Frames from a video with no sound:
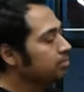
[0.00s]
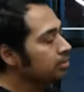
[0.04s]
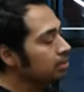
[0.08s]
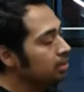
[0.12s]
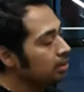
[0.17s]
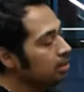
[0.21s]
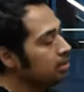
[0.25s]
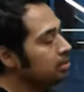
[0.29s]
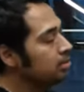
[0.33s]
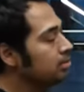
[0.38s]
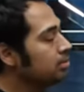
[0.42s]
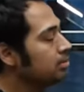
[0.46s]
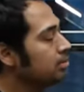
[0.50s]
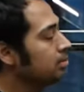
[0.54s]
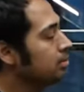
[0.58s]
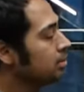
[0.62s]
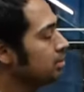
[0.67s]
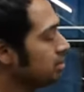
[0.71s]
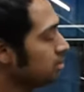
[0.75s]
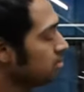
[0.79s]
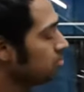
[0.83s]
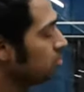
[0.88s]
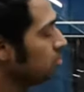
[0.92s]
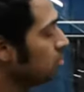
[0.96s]
than
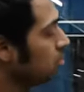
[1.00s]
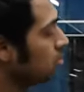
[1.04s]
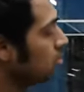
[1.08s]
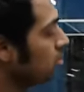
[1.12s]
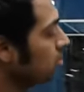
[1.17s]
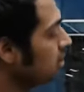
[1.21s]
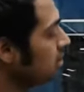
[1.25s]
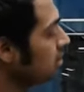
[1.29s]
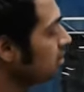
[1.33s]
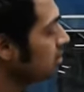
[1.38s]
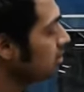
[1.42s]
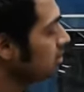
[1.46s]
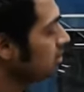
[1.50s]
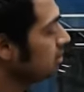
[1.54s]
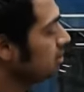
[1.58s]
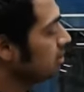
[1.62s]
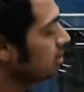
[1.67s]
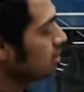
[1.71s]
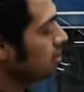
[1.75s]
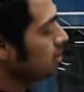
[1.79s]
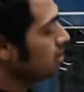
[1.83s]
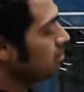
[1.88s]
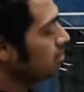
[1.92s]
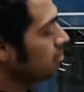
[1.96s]
these programs,
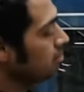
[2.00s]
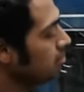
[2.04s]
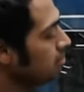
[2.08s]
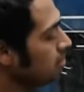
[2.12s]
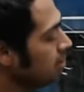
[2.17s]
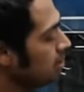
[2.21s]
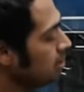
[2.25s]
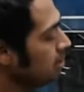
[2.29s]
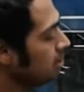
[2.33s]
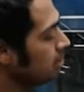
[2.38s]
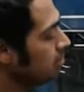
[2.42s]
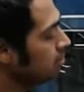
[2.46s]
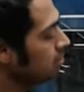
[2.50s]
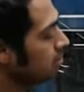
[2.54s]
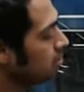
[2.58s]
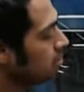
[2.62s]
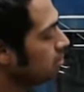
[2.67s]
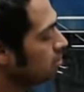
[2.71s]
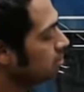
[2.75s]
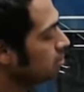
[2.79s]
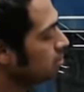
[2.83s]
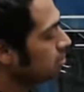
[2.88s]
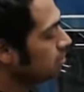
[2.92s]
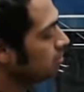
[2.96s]
mainly
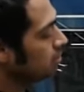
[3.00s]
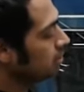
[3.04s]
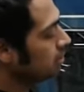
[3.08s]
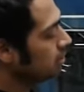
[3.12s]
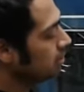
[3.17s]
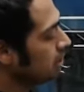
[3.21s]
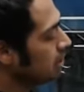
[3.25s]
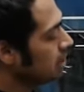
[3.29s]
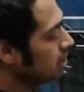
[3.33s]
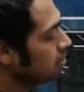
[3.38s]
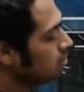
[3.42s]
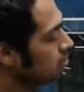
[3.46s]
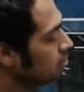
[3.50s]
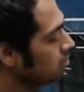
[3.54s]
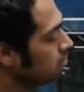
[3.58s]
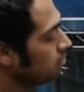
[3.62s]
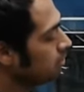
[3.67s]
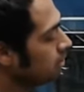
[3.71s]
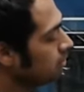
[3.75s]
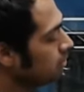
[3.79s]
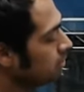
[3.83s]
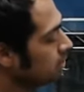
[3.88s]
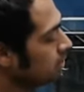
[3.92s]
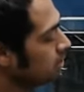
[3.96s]
because of the time of
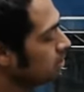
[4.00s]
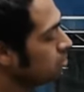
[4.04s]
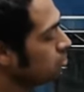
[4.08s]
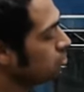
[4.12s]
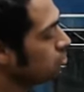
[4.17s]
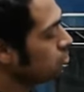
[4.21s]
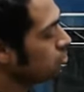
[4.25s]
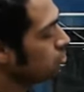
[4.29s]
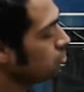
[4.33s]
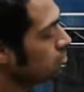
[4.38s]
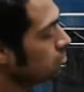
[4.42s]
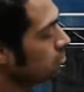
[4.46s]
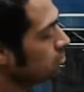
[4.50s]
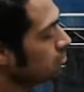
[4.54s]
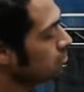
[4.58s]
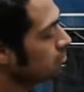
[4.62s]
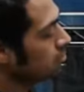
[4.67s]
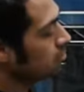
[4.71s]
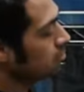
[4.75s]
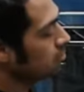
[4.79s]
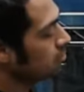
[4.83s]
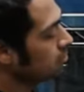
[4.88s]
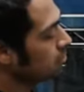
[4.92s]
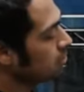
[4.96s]
execution.
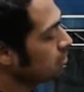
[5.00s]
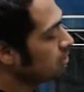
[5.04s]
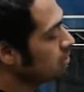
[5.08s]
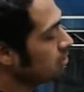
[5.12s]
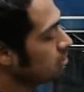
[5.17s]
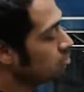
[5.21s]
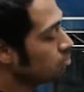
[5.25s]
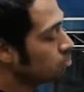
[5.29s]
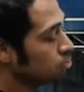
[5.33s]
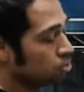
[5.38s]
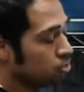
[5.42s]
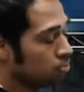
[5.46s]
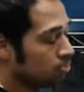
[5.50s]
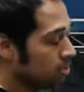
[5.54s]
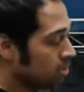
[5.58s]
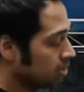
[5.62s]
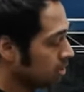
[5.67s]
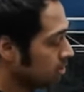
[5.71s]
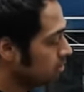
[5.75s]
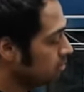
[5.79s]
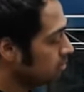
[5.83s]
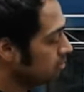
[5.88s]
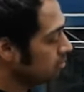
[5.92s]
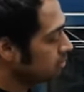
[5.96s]
It's much
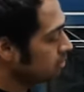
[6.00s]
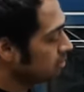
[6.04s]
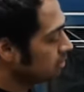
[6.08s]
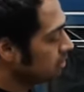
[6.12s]
better.